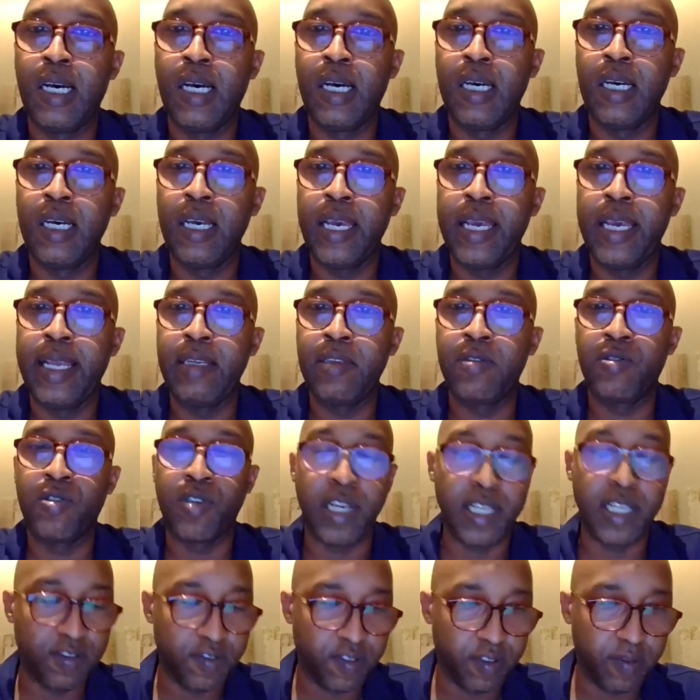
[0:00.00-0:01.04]
in
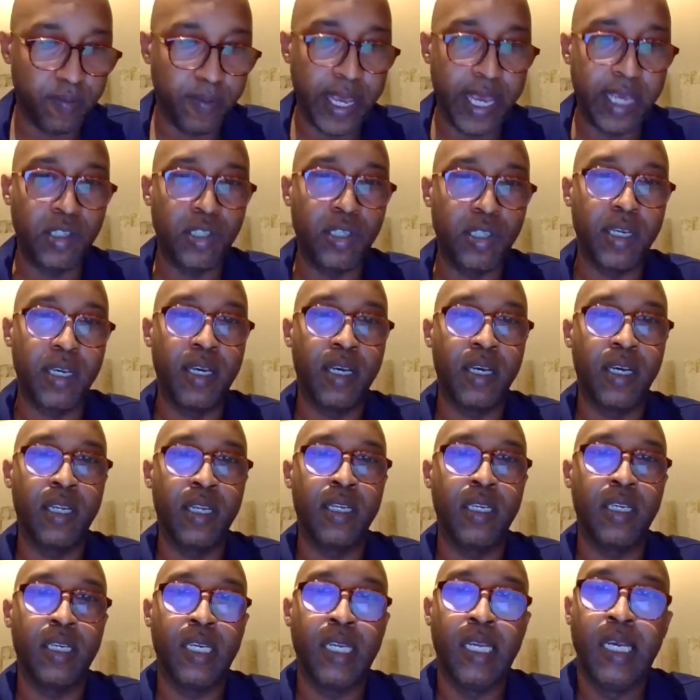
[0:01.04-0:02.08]

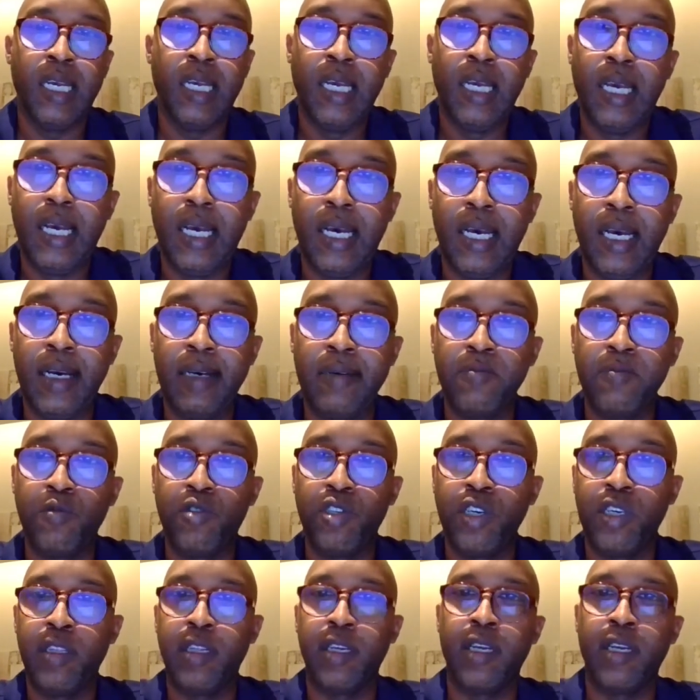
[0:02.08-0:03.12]
transformation
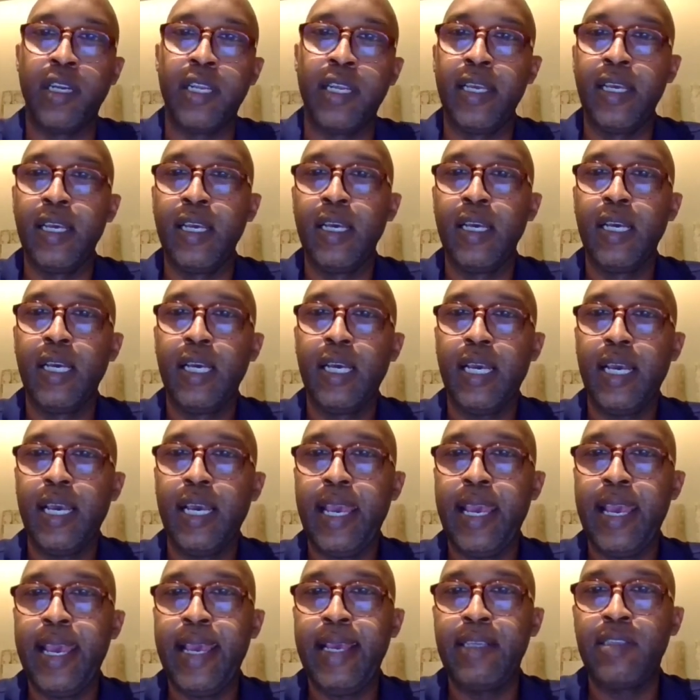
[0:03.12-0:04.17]
generally
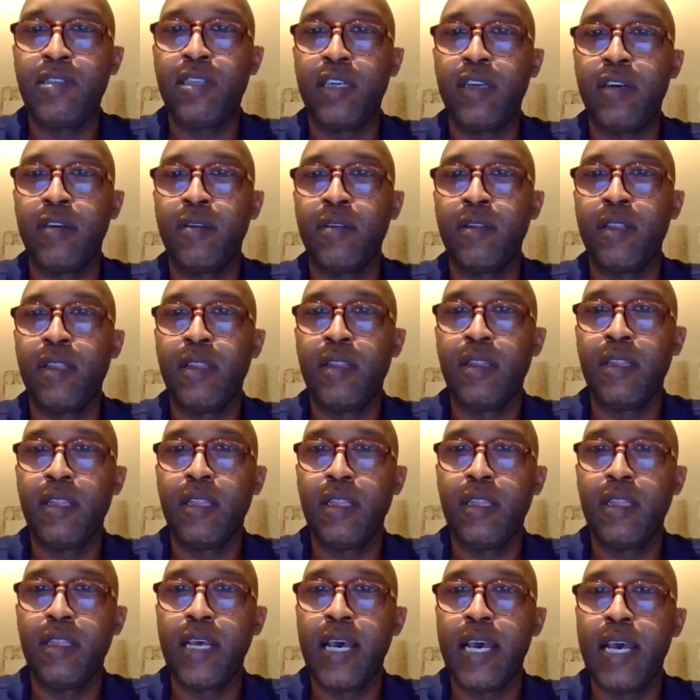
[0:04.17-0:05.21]
is, the
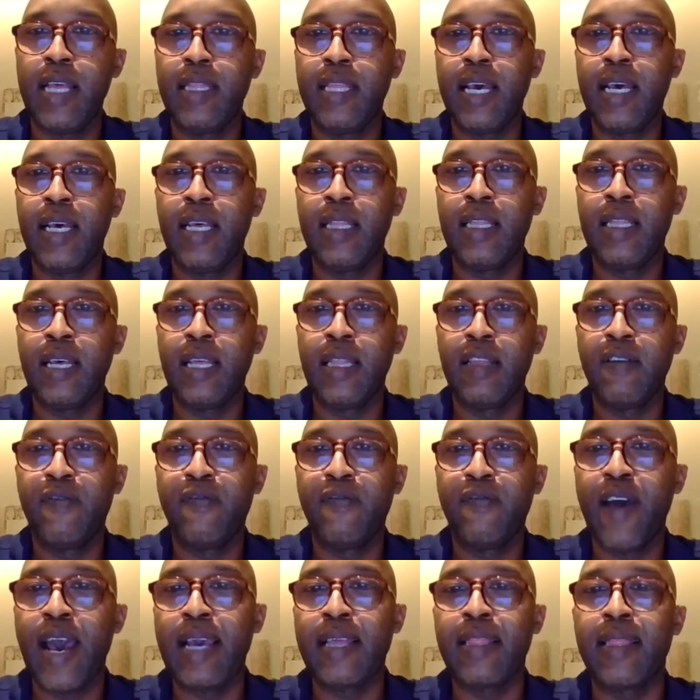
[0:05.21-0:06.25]

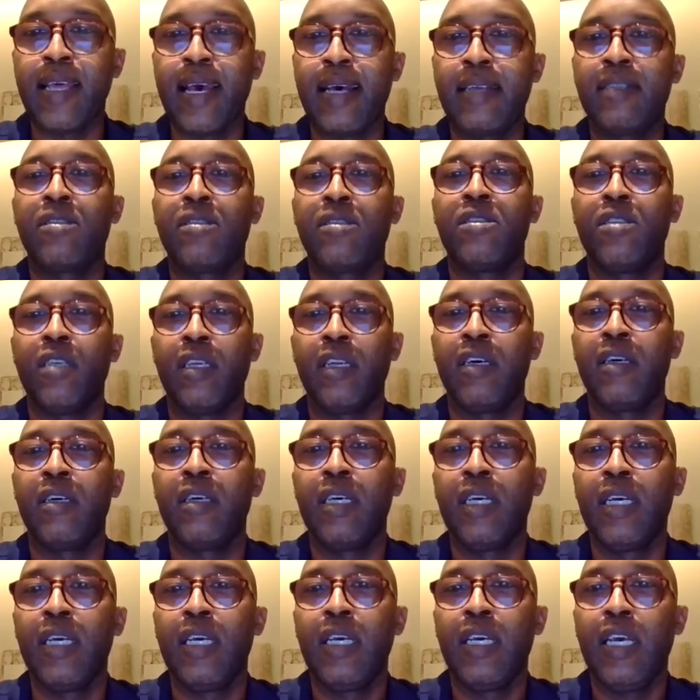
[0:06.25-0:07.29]
fact that,
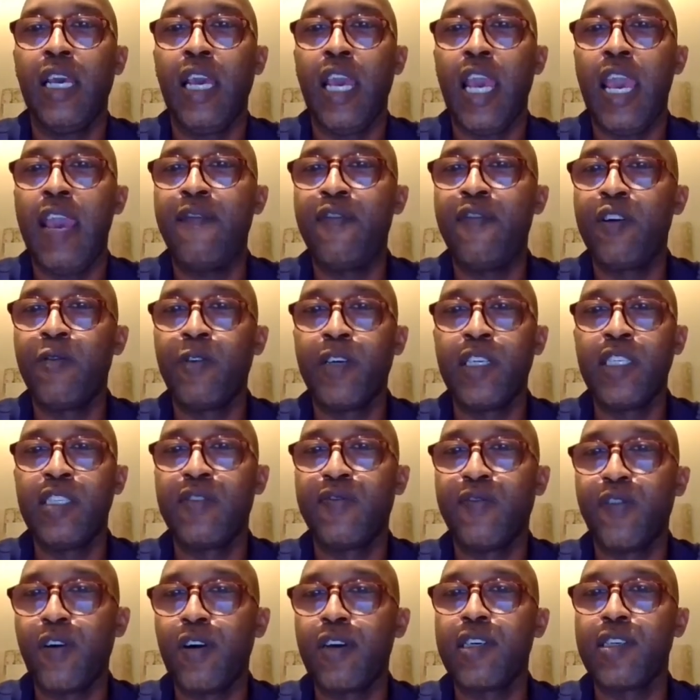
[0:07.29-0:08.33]
everyone is
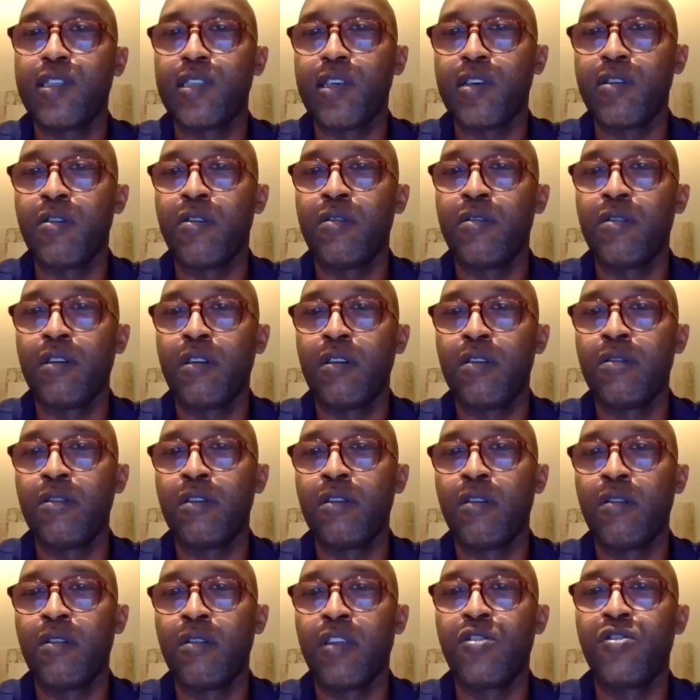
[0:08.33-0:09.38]
focusing
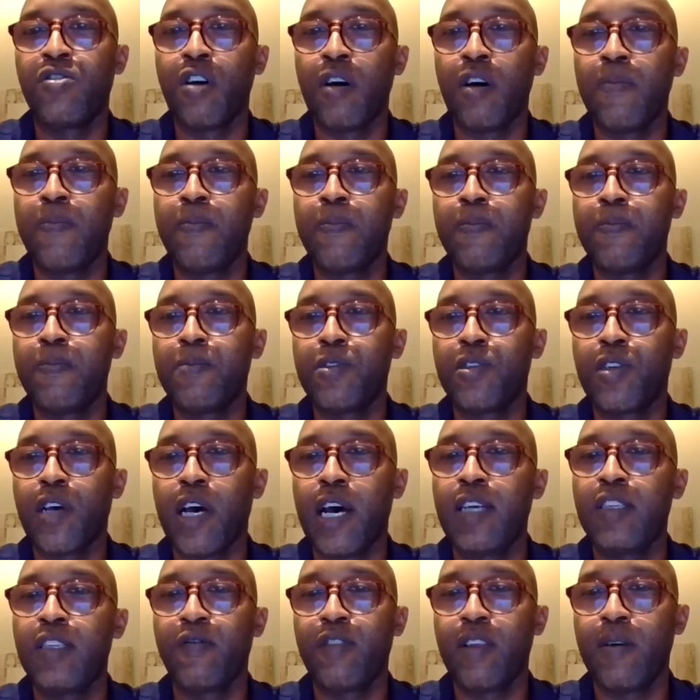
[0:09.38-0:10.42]
on the top
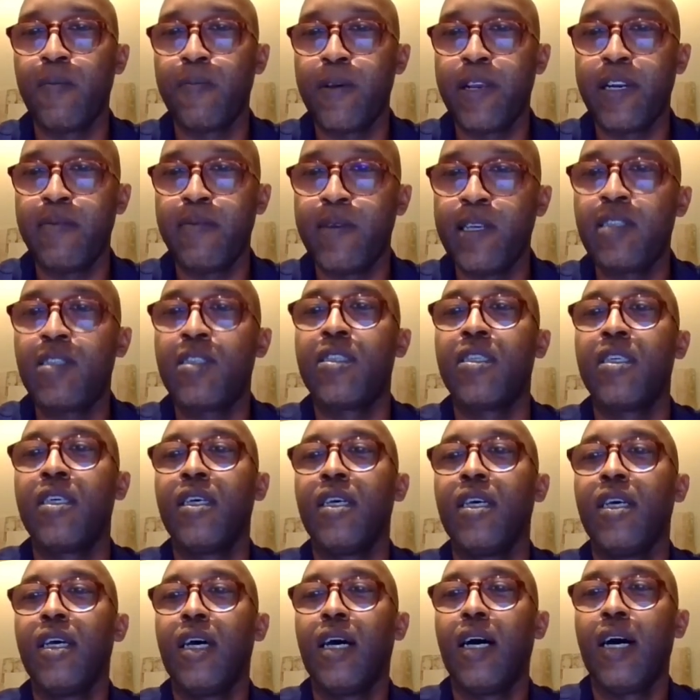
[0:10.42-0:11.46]
side of the pyramids.
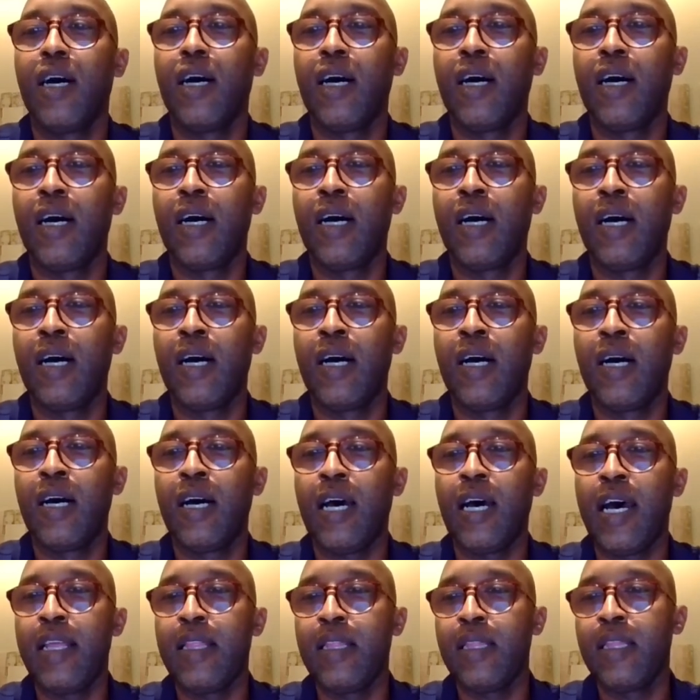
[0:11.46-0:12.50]

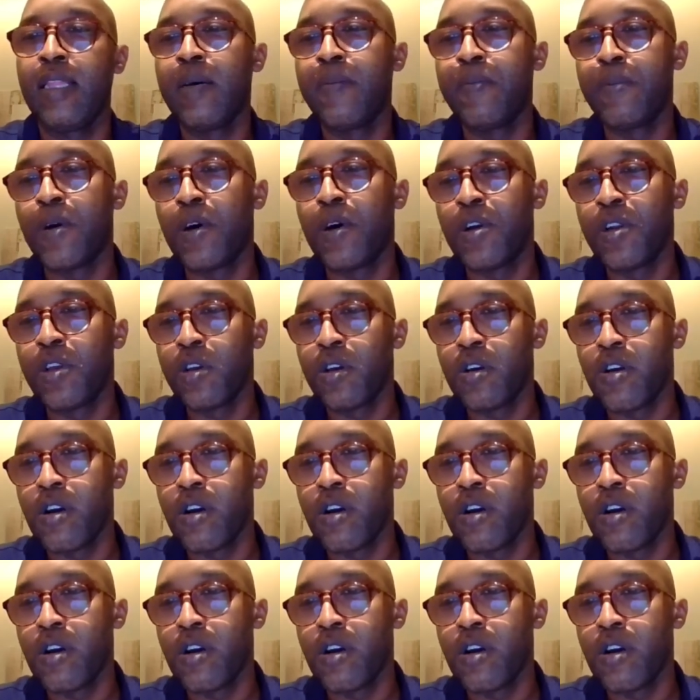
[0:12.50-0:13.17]
And the more you go